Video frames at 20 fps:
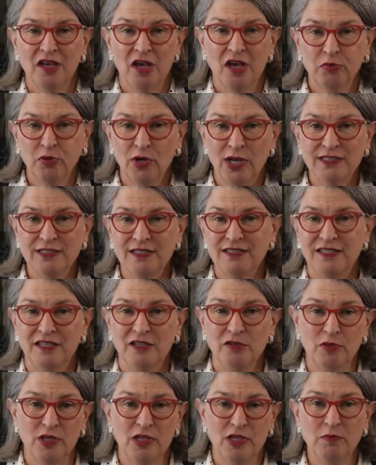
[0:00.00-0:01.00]

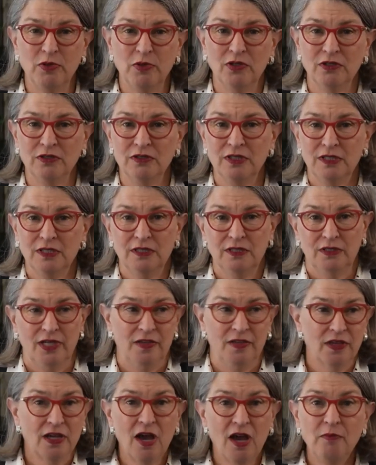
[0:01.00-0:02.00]
apprenticing people
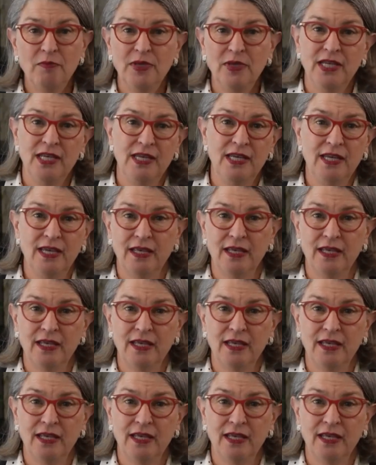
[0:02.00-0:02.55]
in the company